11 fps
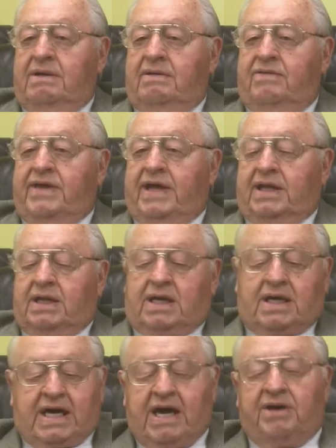that
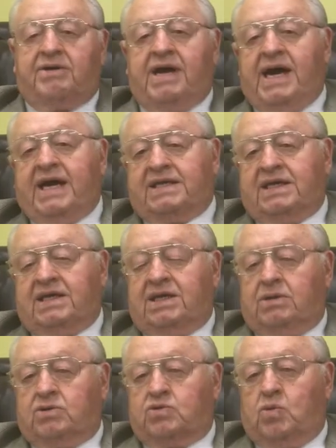counteracted
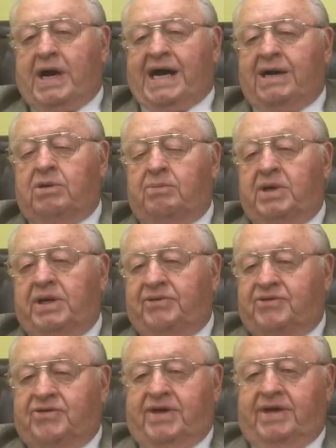those wild blood
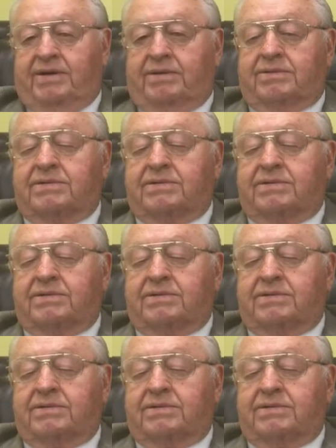cells.